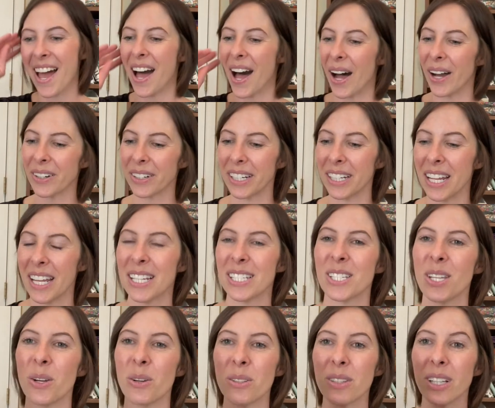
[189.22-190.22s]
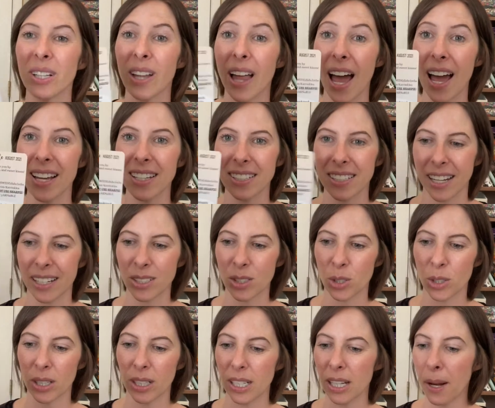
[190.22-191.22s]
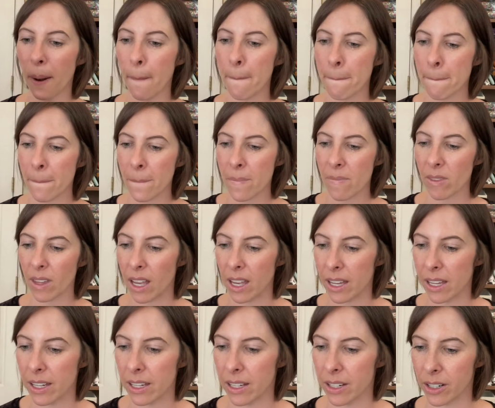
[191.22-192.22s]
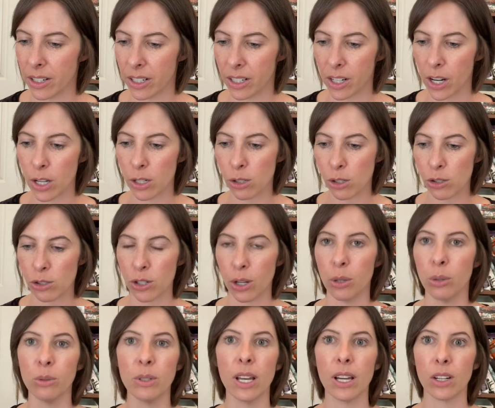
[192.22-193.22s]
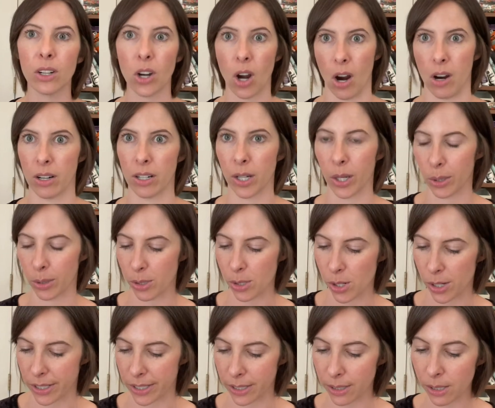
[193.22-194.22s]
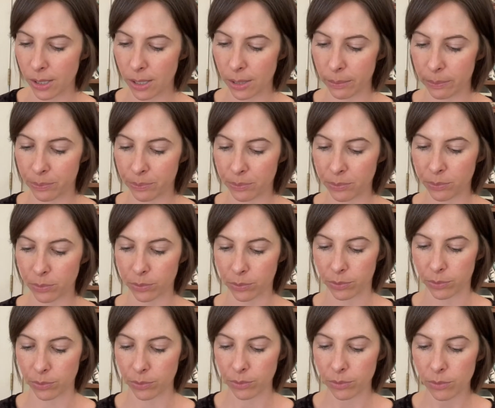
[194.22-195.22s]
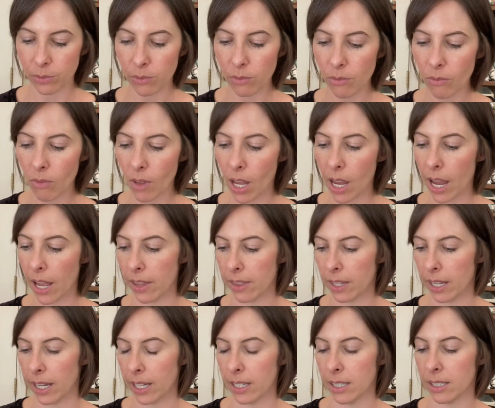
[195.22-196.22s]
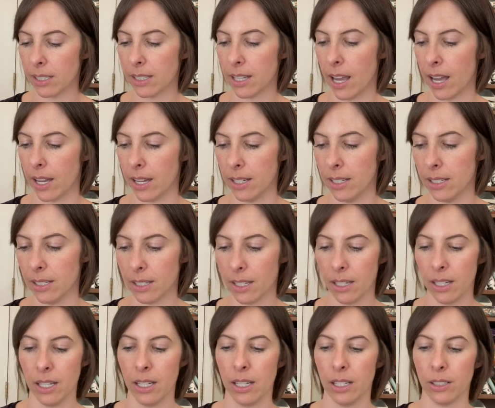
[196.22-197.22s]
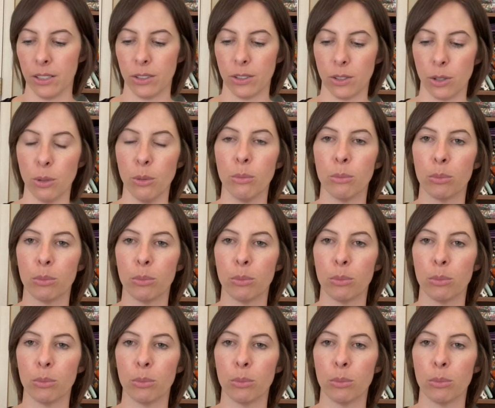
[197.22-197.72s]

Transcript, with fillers: All right, so the last extra goodie are stone car coasters. And it says, don't